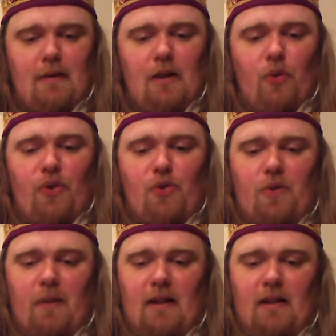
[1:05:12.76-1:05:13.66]
Which would
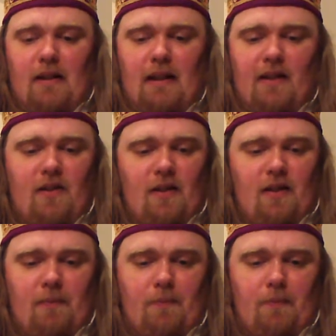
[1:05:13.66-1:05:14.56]
have been
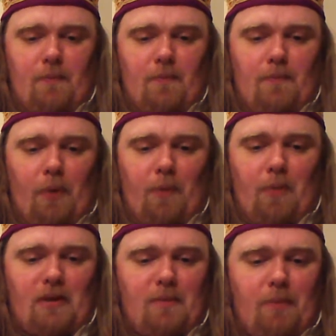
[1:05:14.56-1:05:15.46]
a
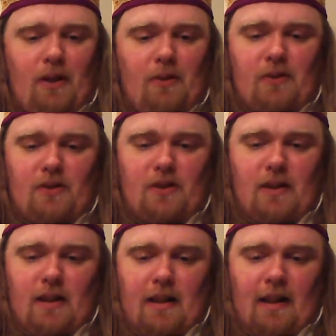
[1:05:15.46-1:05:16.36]
popular component
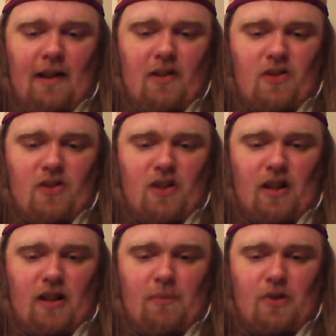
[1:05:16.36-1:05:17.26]
in ancient
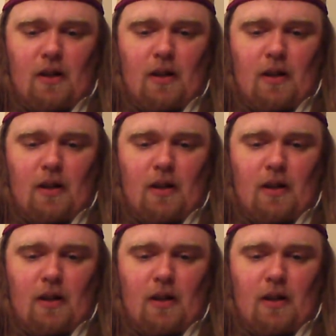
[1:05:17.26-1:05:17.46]
times.